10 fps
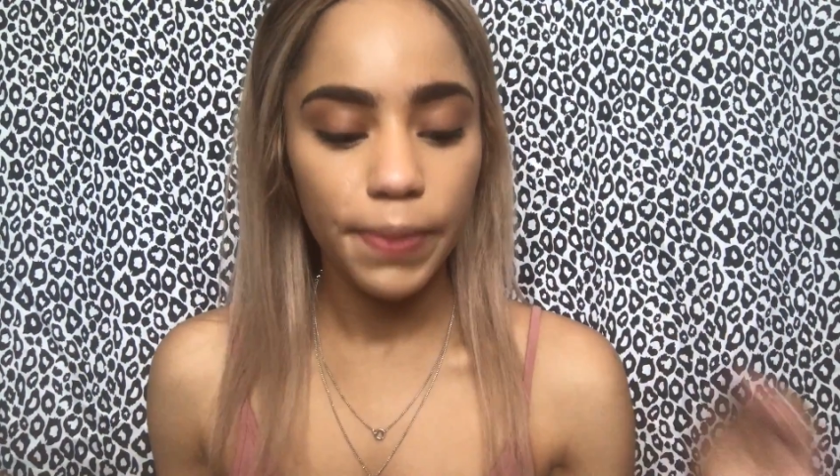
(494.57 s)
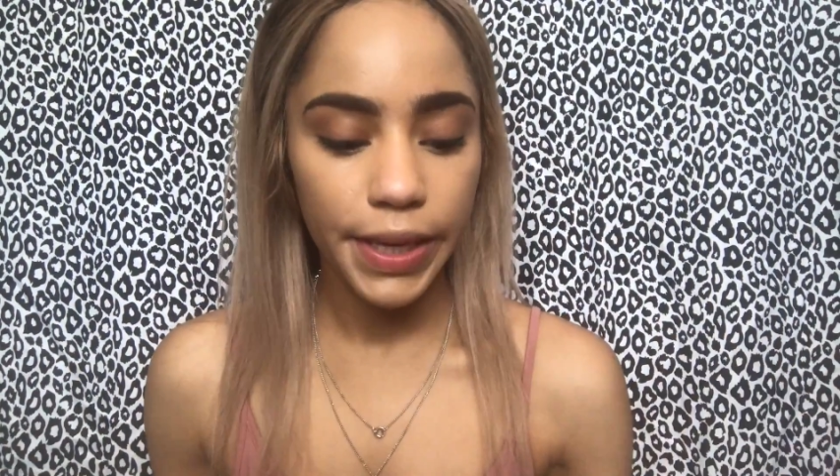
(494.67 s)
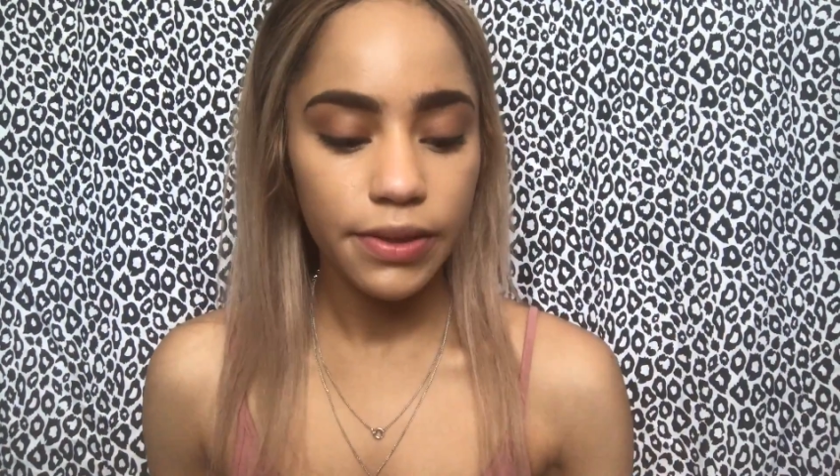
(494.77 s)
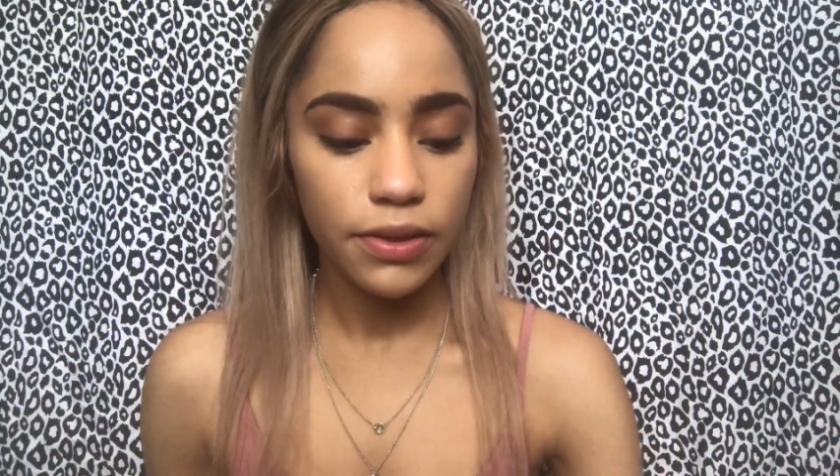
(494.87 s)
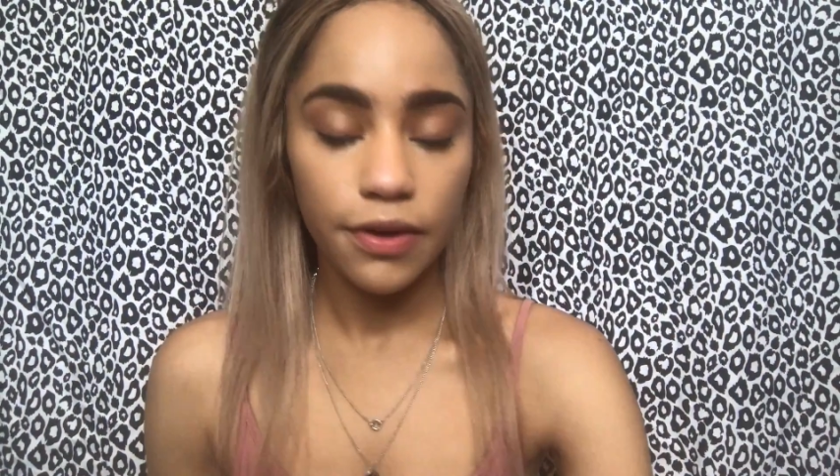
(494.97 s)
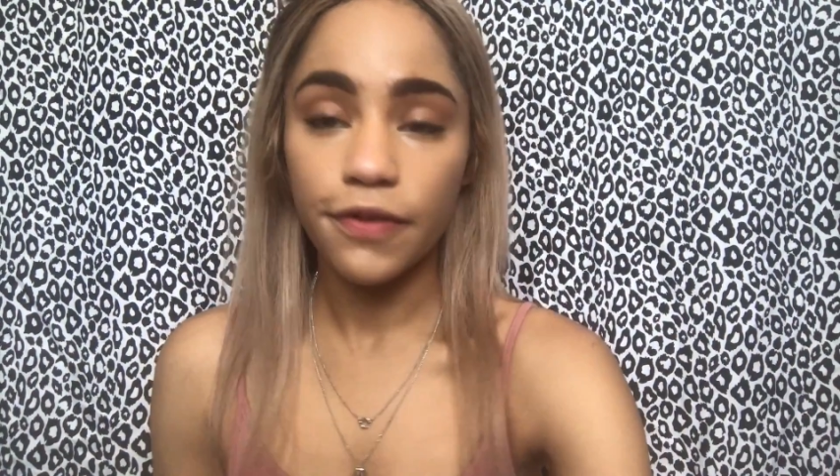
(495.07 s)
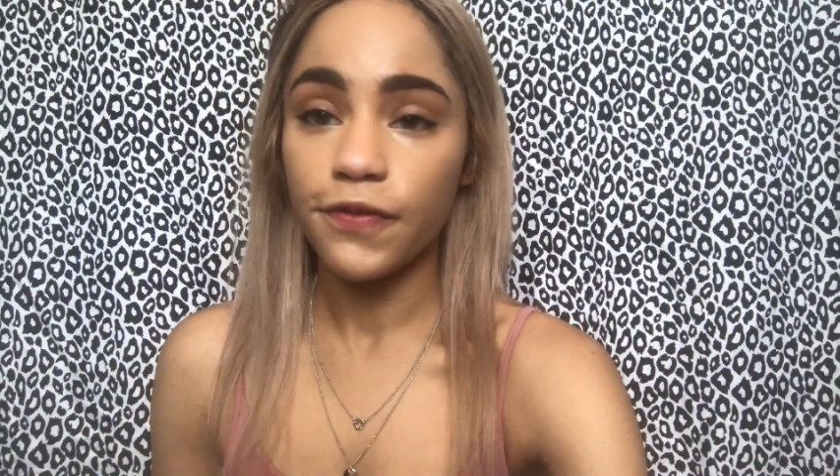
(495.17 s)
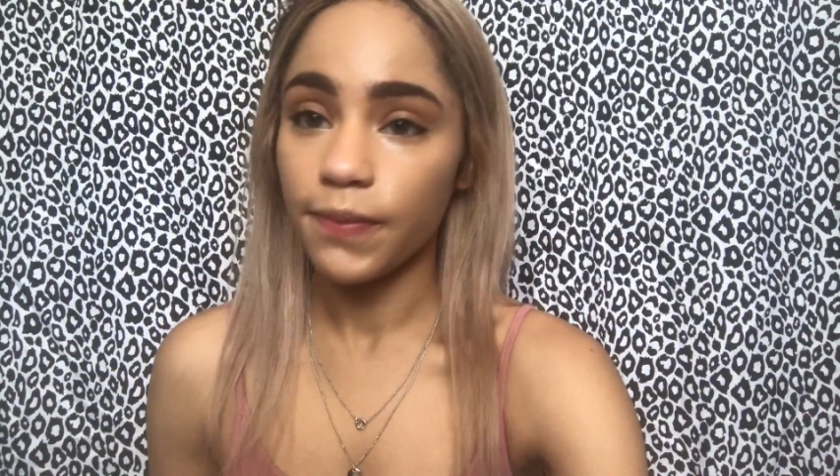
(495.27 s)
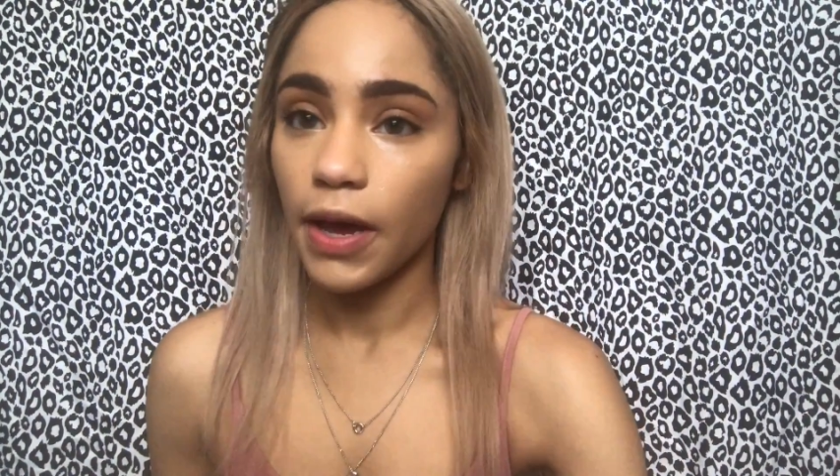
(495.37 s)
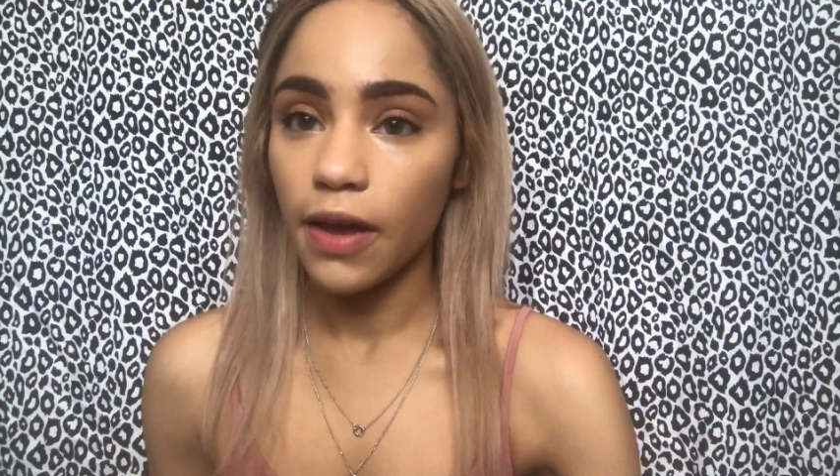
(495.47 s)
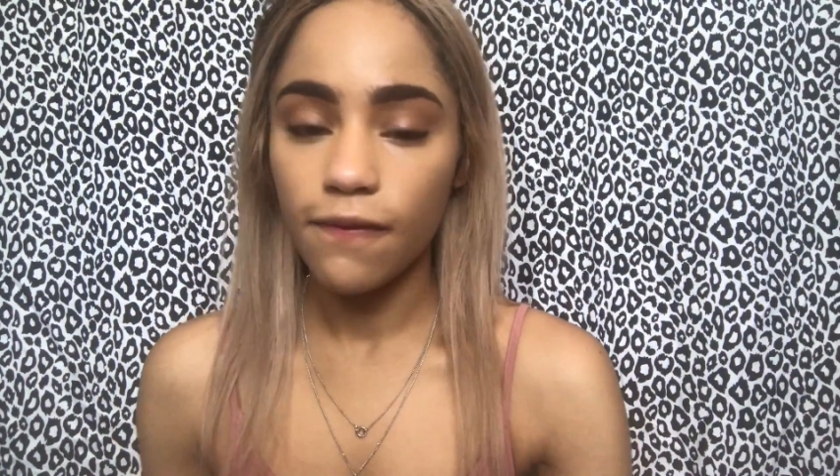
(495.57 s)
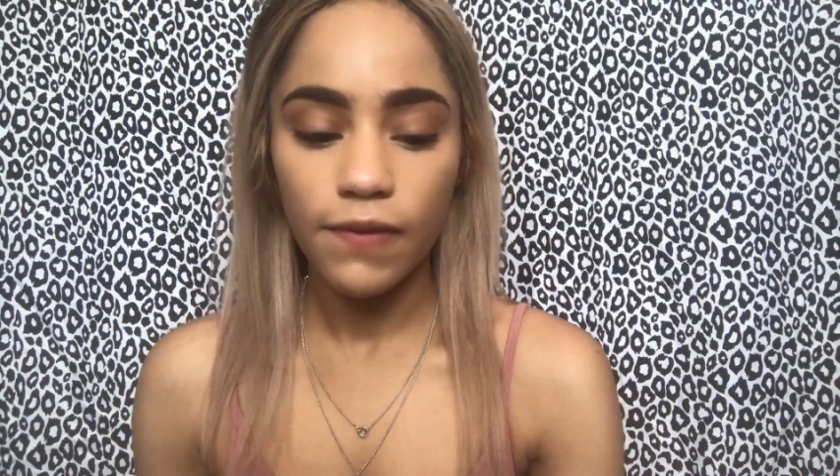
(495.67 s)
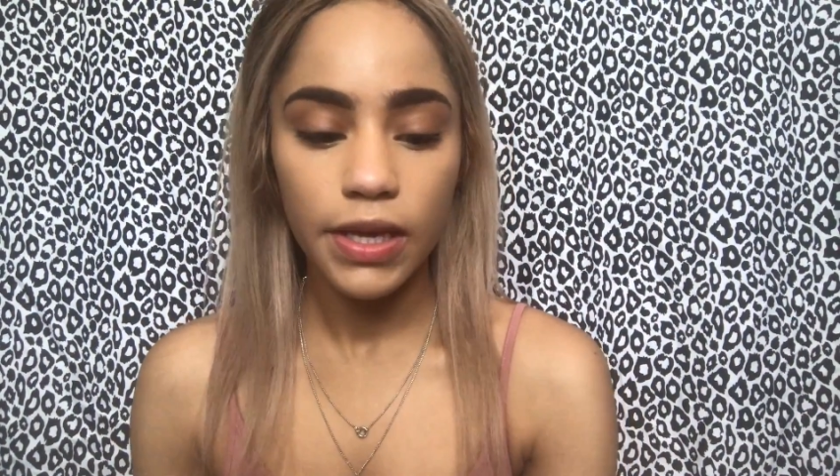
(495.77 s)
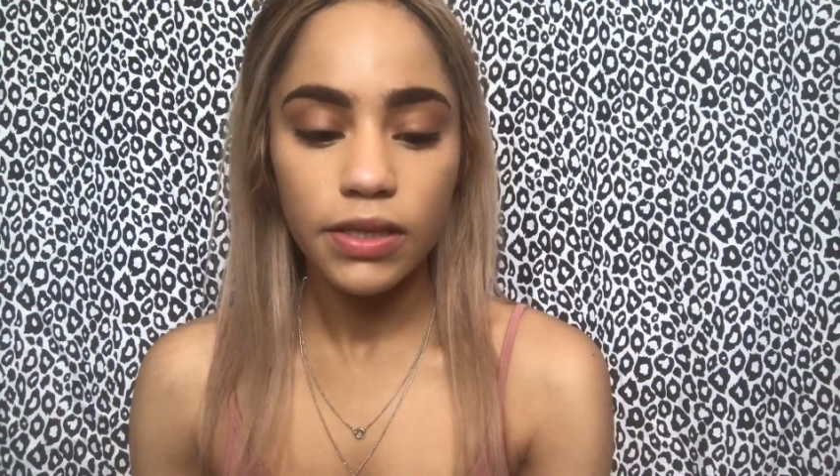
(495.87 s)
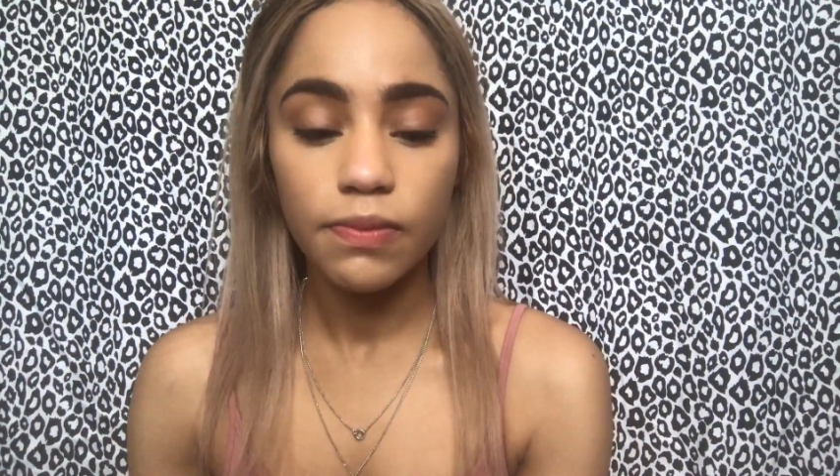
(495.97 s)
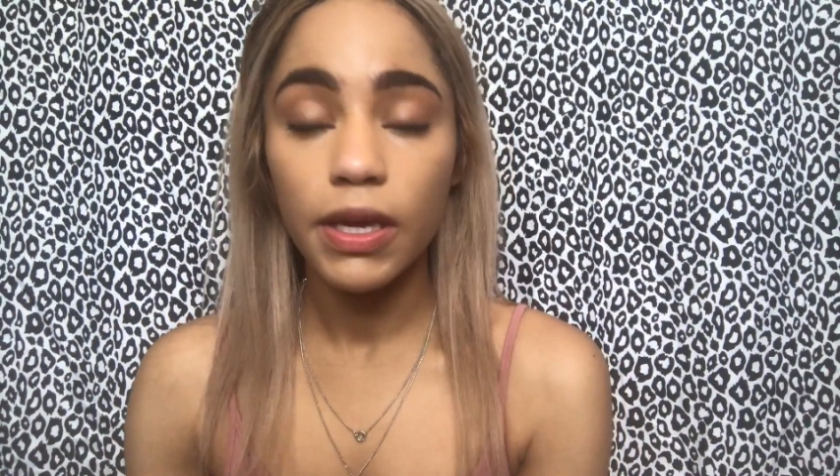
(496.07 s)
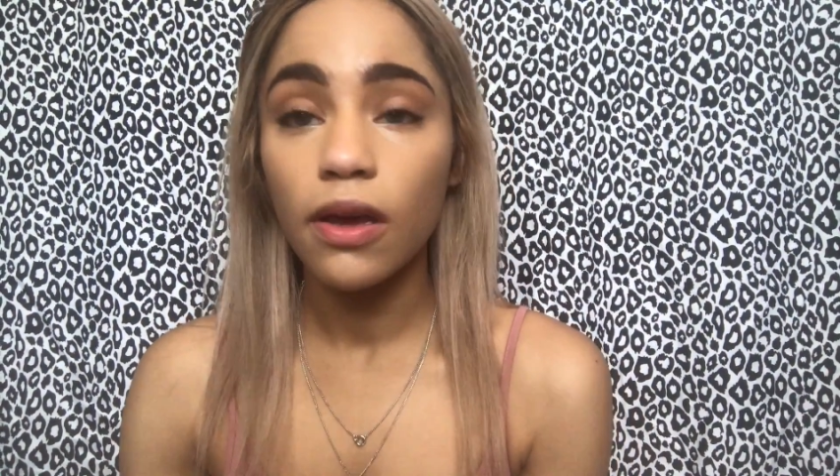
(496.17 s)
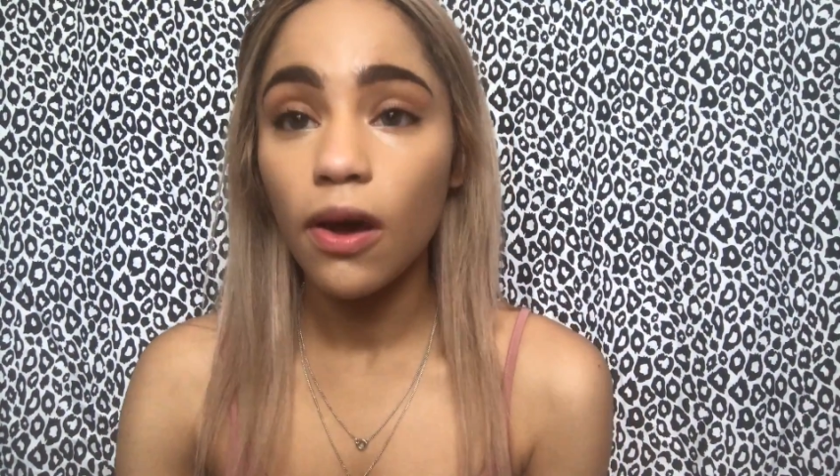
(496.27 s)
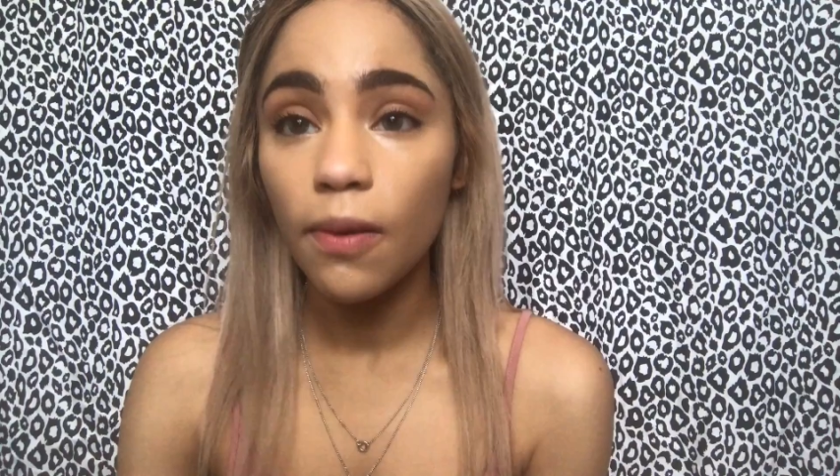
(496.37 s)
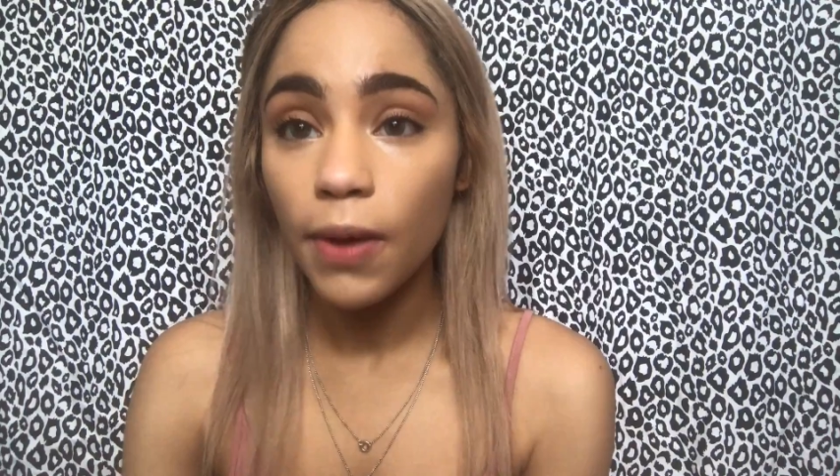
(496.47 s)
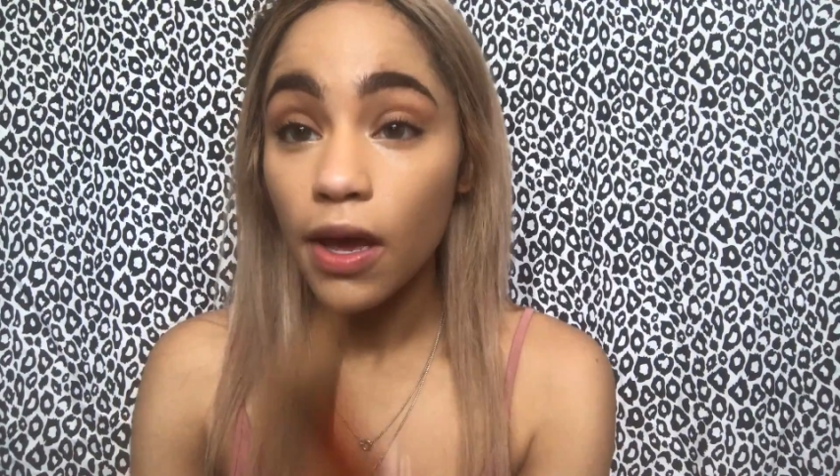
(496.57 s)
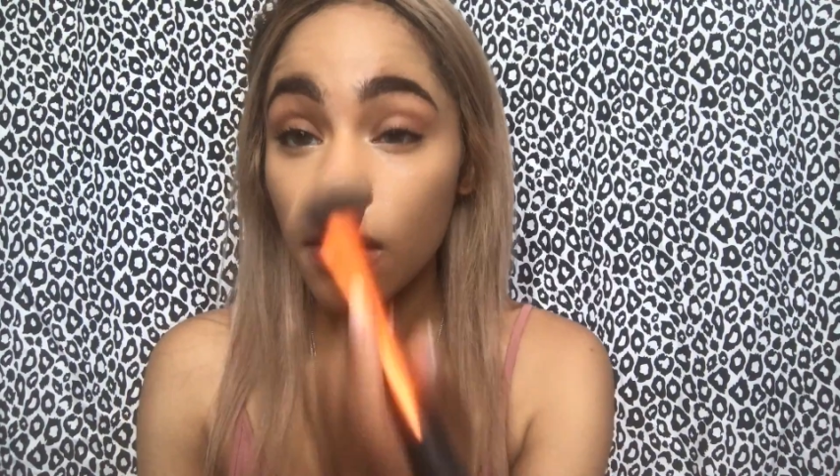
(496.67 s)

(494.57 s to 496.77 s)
base of my face makeup,